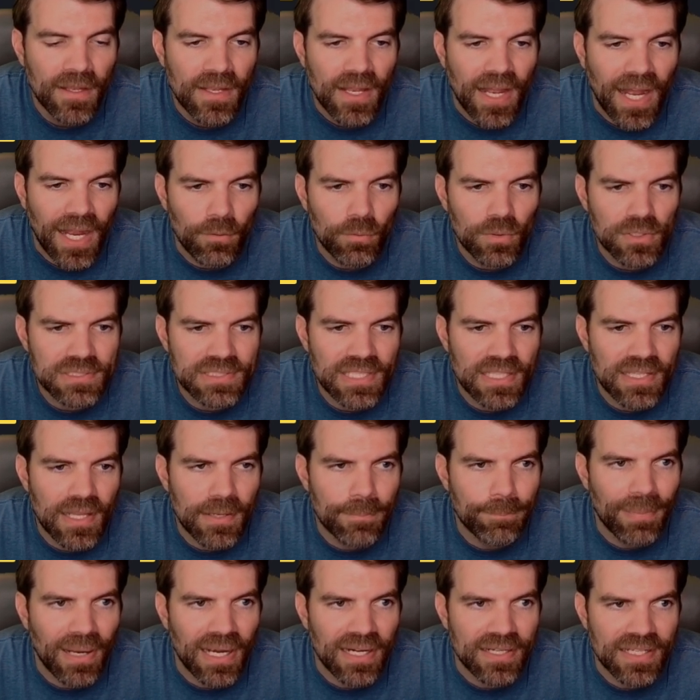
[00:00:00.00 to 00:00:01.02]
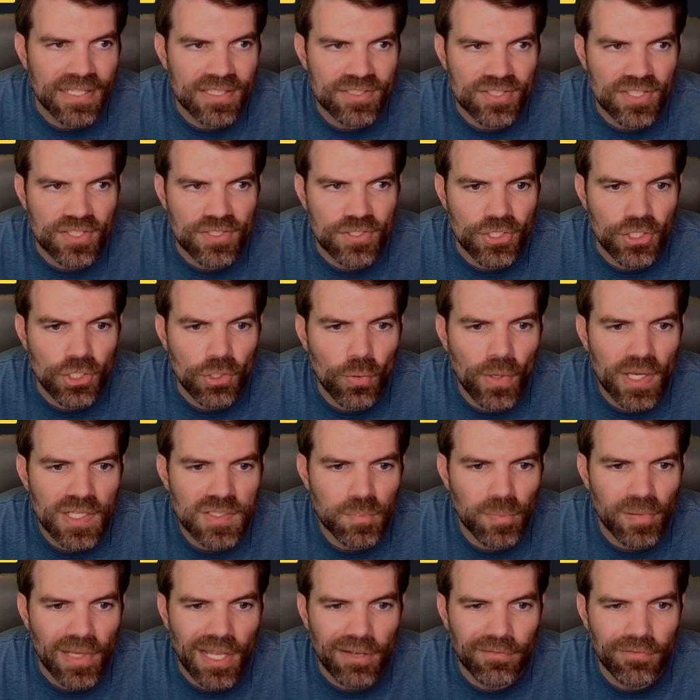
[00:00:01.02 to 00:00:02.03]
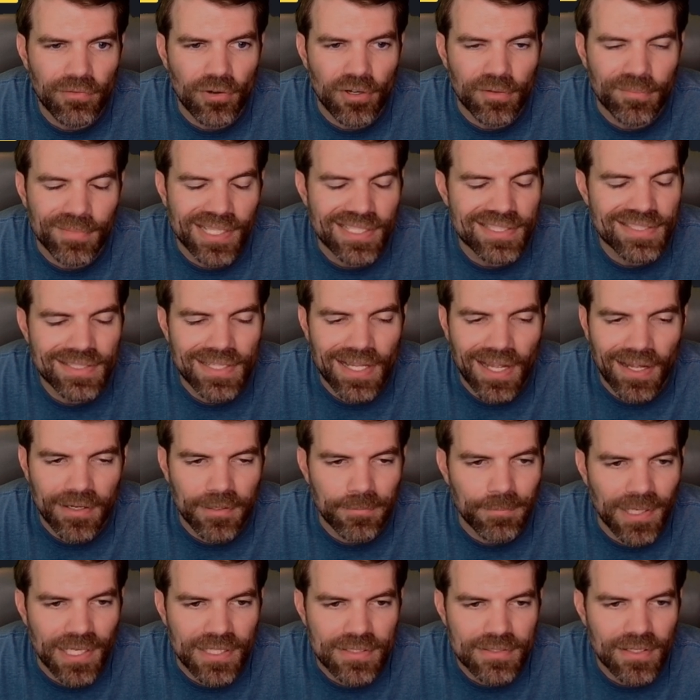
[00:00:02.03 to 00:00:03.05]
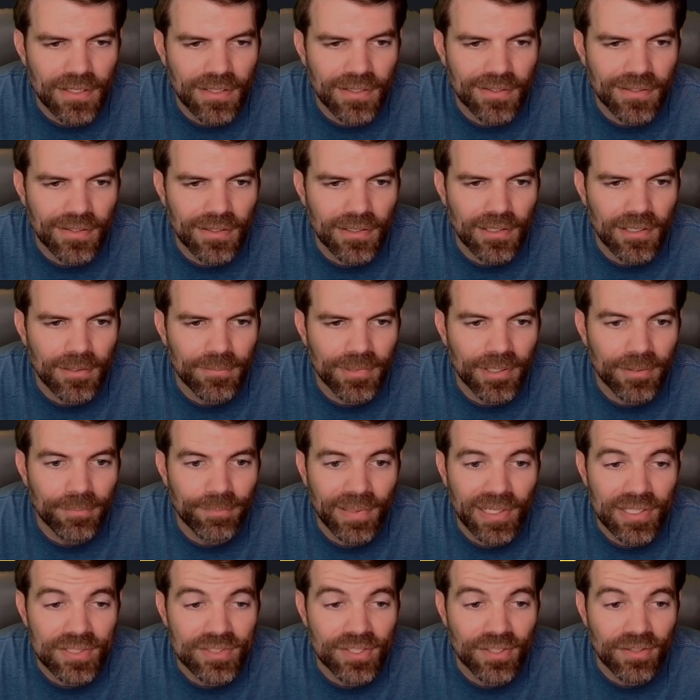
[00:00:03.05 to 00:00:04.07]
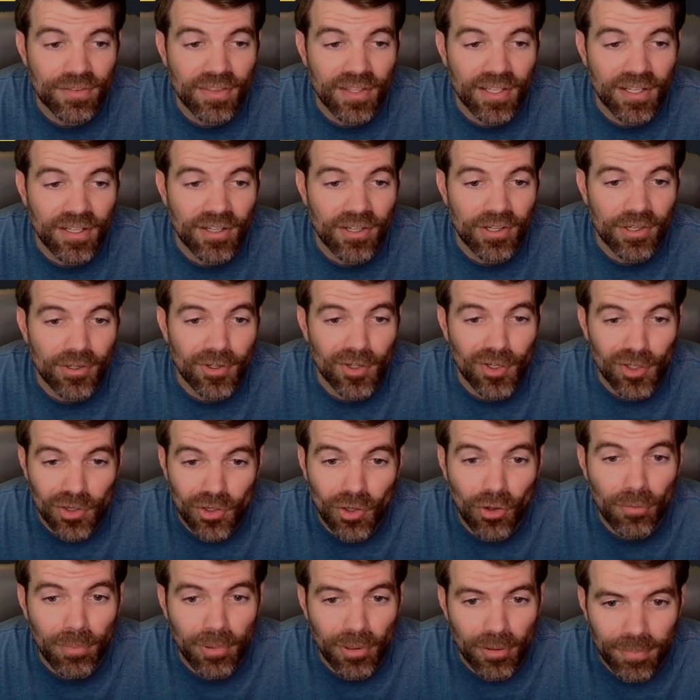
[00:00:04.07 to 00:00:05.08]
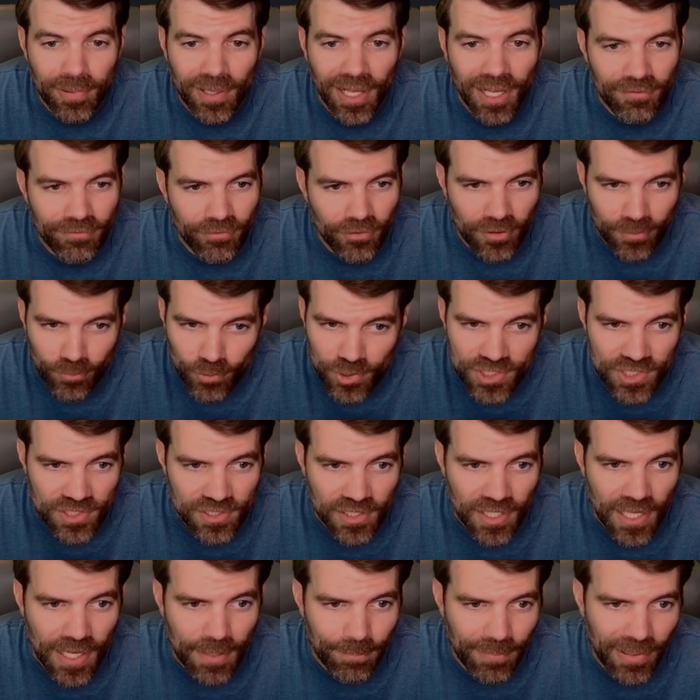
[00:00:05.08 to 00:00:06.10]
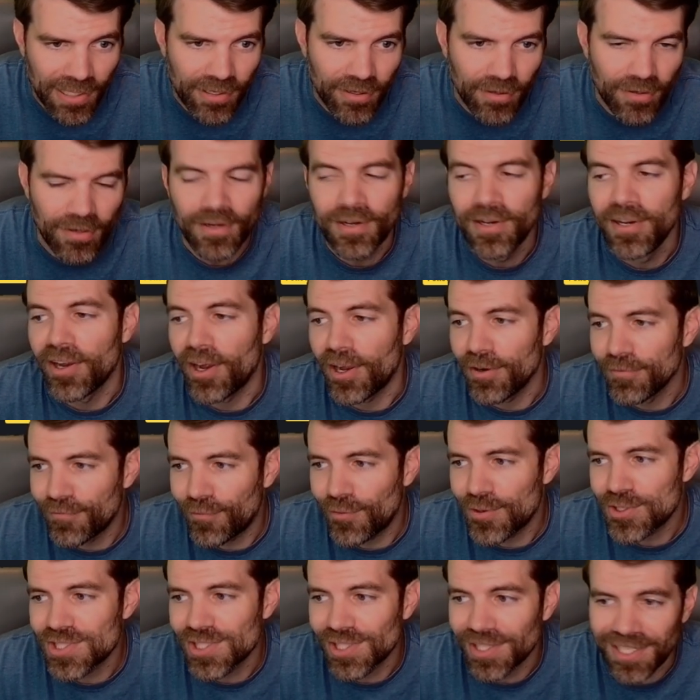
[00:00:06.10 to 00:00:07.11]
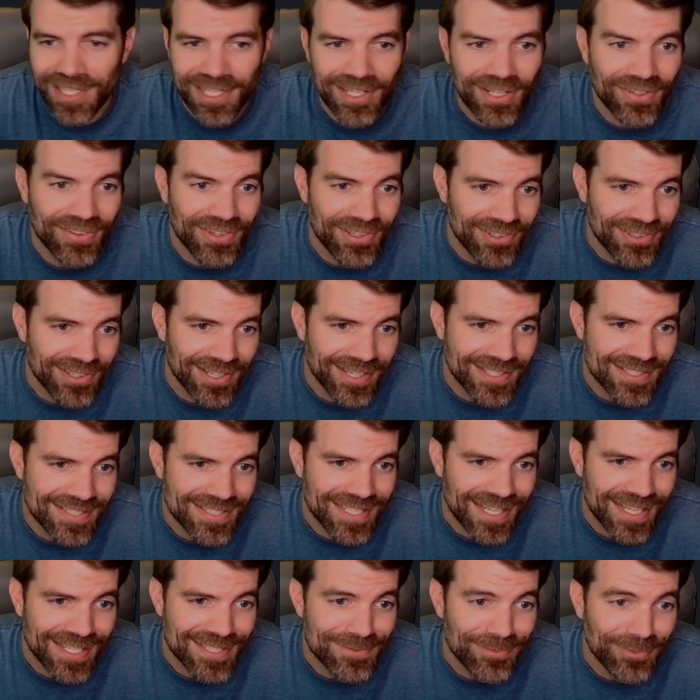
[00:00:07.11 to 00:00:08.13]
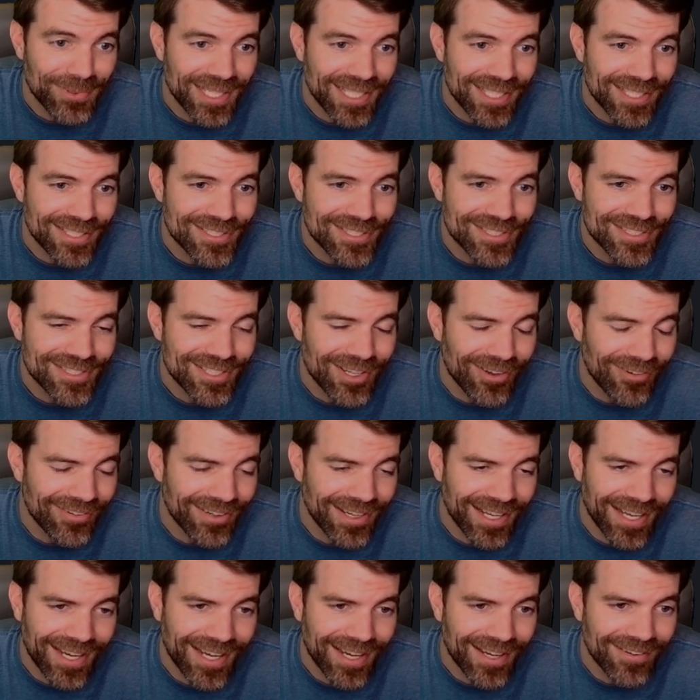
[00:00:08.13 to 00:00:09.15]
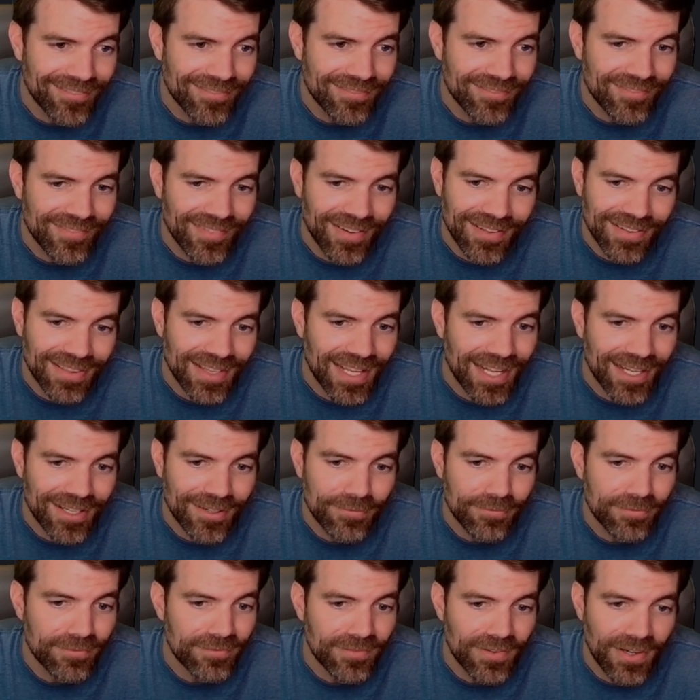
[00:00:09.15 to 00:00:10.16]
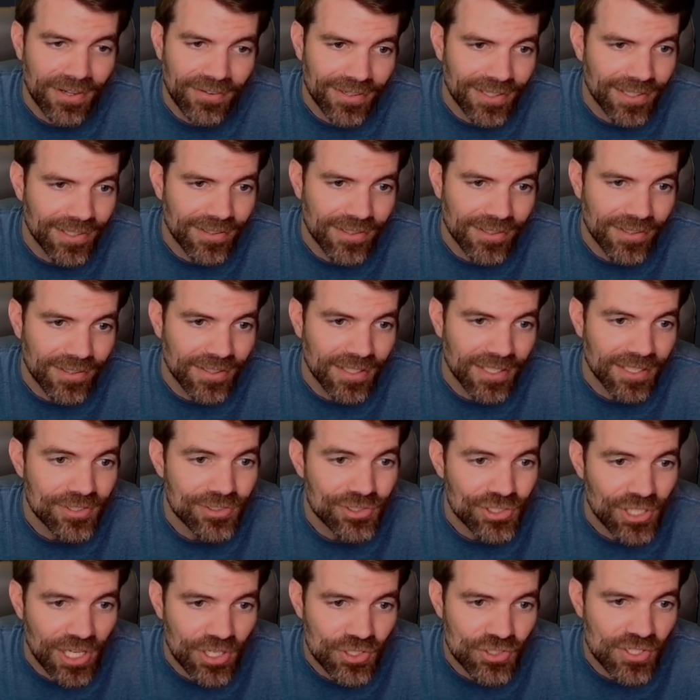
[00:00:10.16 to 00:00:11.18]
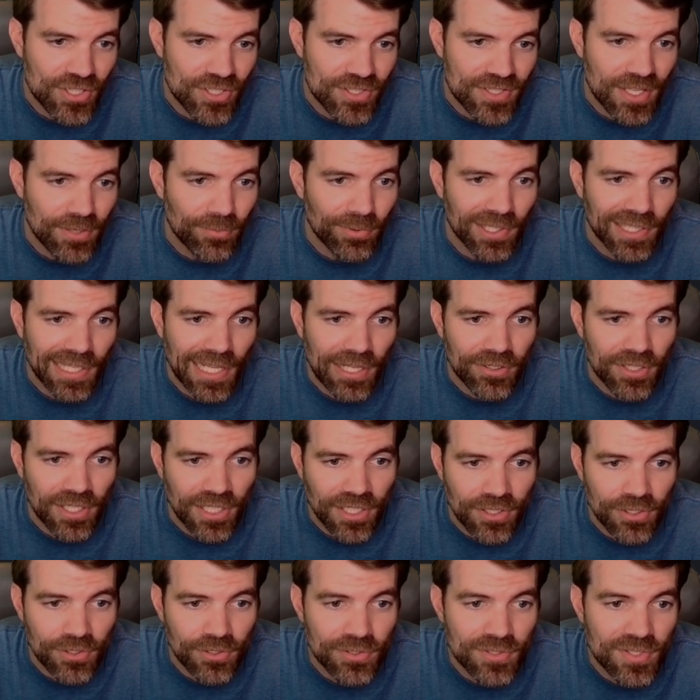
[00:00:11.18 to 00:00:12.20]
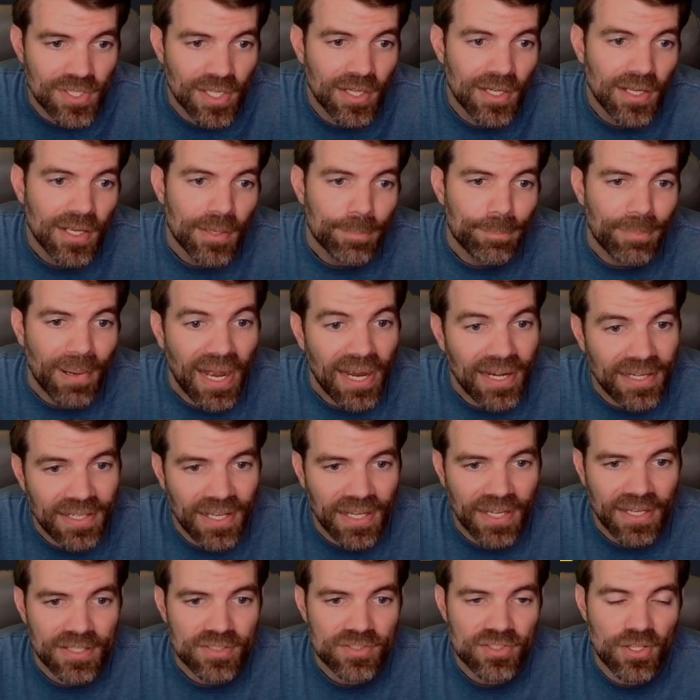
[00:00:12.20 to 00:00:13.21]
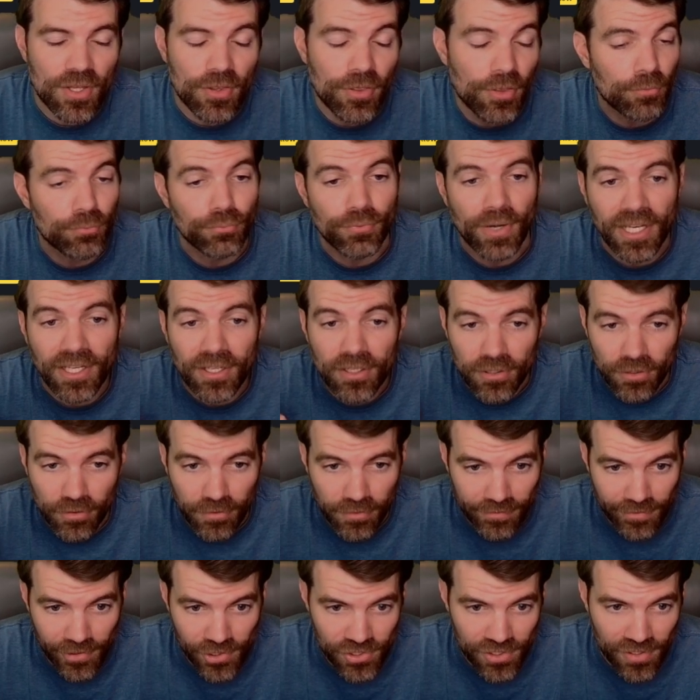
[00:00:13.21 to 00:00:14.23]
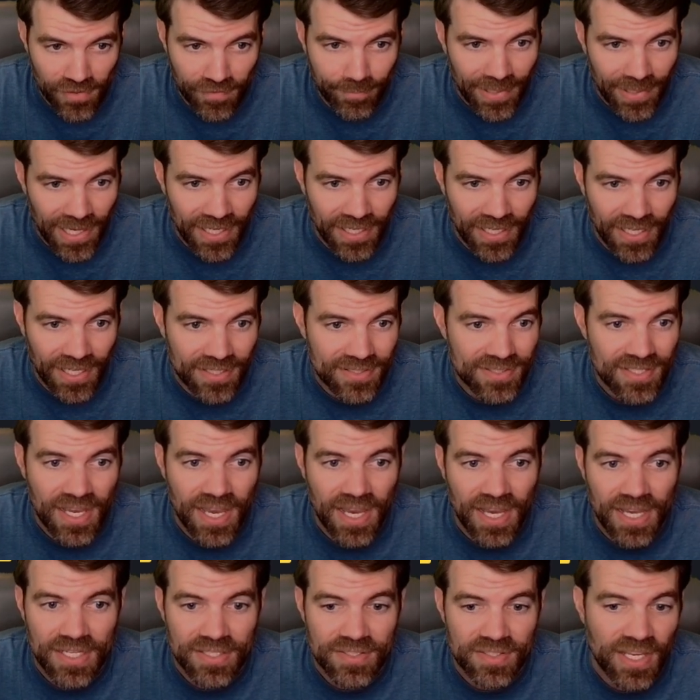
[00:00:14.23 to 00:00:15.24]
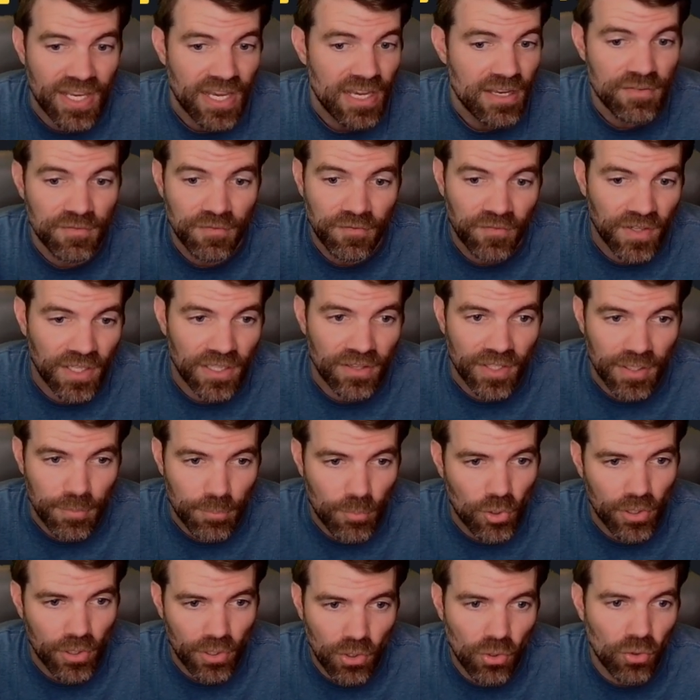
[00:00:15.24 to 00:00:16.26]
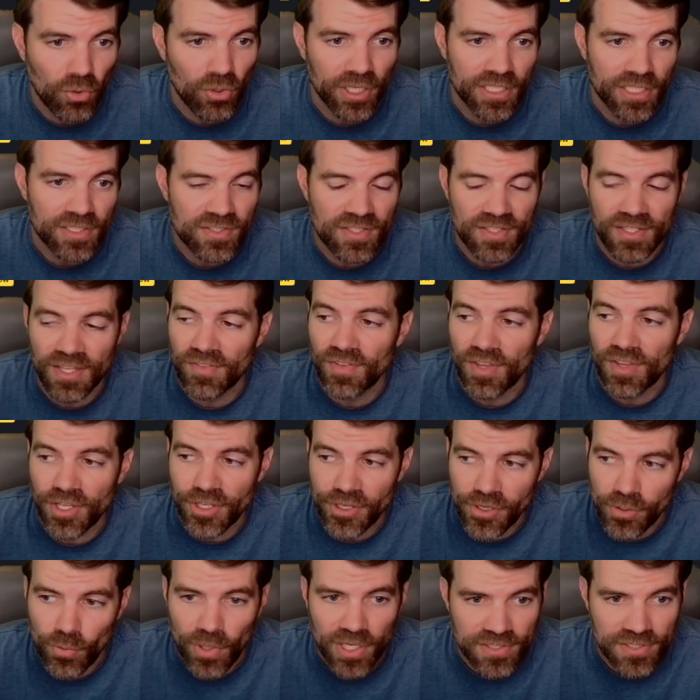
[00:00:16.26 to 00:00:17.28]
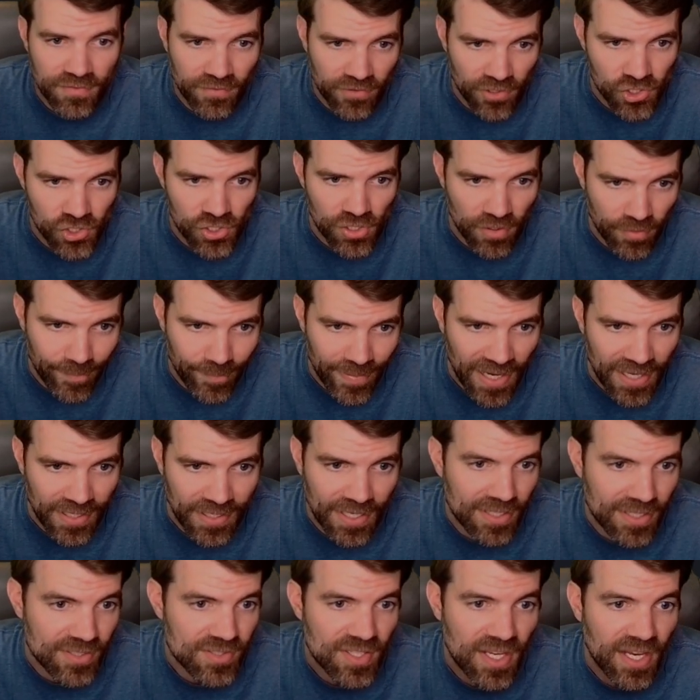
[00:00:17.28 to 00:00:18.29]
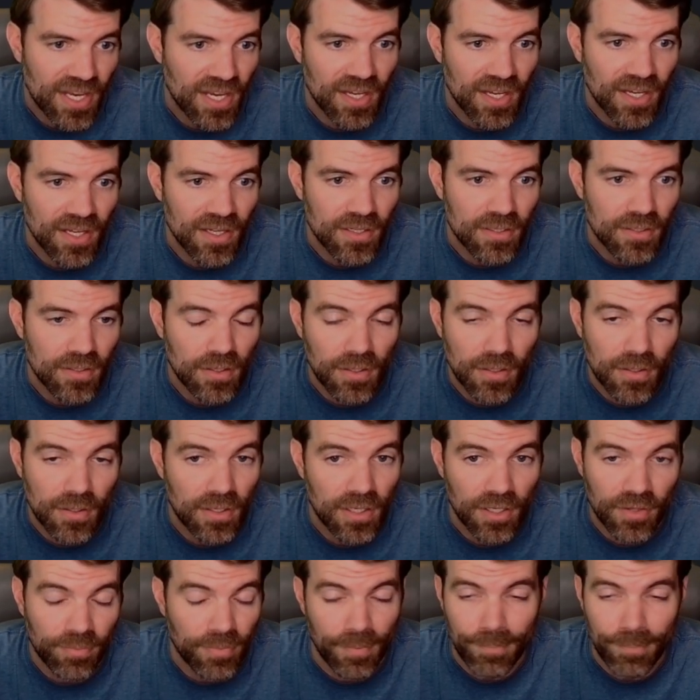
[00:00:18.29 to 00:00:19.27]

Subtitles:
I will say that Binance's US platform is not amazing compared to their global platform, which is a lot better. Unfortunately, here in the United States, we just don't have a lot of very good exchanges that we're allowed to use. Binance, the regular version of Binance, has infinitely more coins than the US version of Binance. And the